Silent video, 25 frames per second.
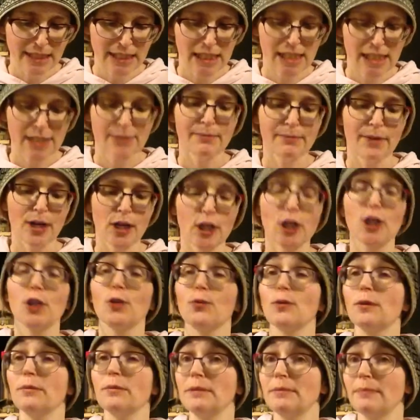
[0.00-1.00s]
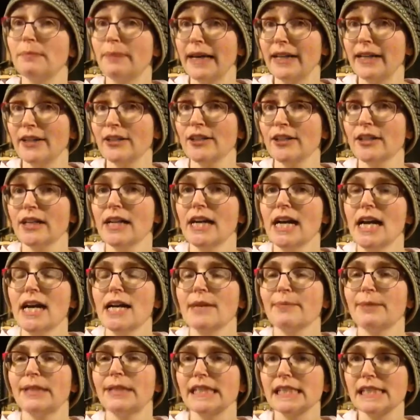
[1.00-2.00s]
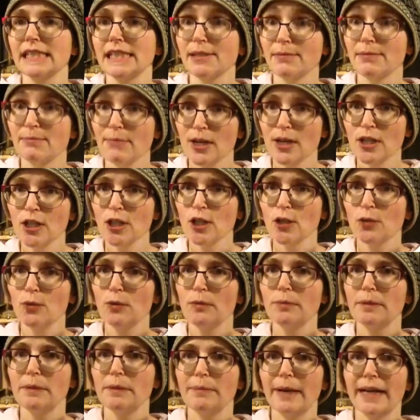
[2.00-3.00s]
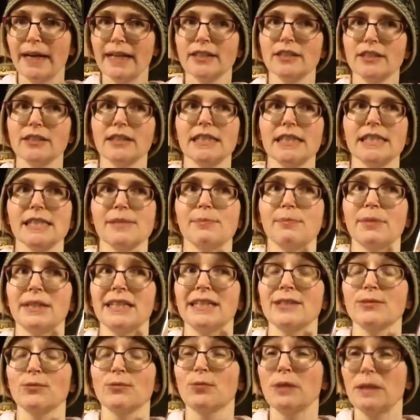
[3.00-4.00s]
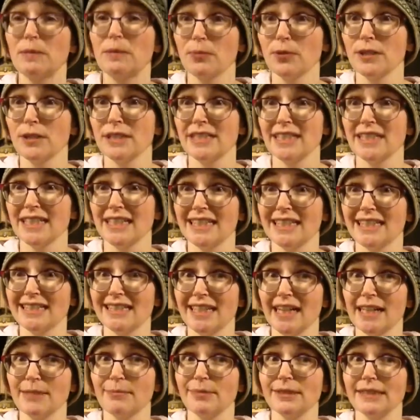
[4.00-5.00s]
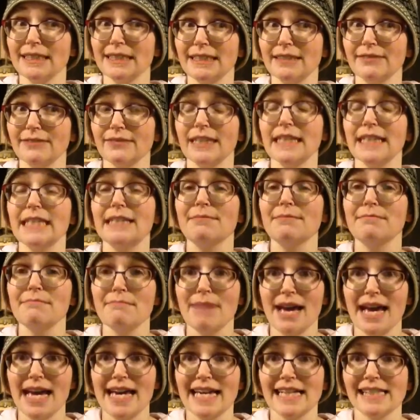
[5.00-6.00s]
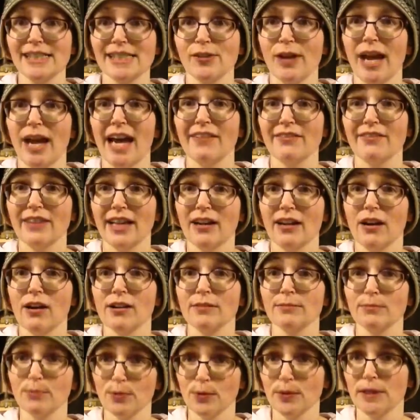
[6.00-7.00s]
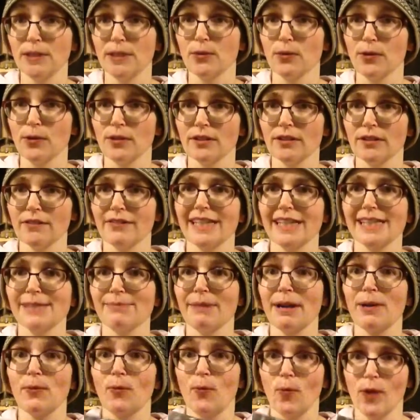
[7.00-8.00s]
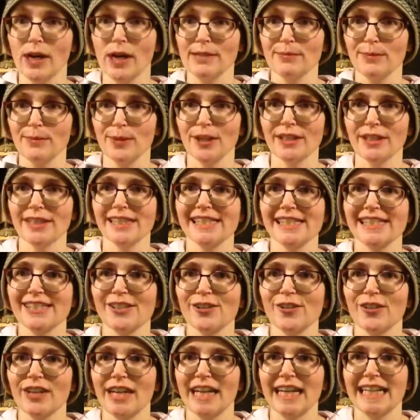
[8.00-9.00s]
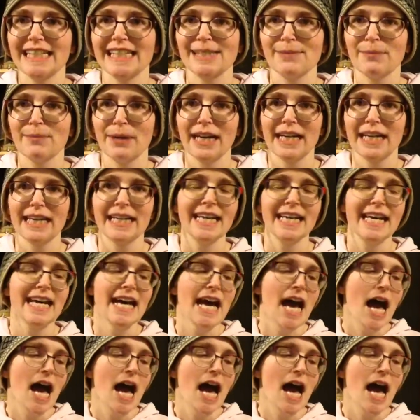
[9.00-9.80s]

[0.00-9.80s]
Tomorrow Will Be Better, because Tomorrow Will Be Better is being reprinted, I believe, in May. So I have that on pre-order. That's my one book this year that I get to buy.